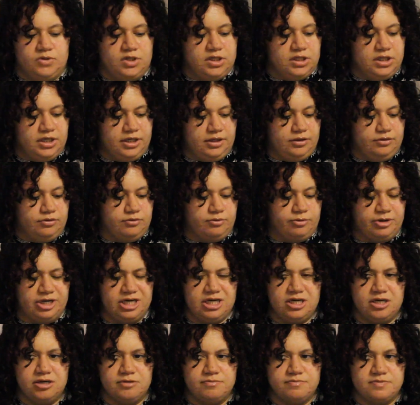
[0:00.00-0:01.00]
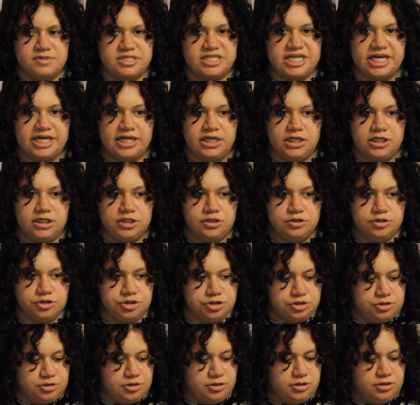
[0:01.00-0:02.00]
like $3.10
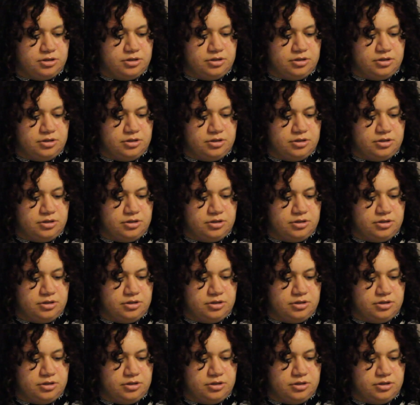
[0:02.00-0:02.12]
each,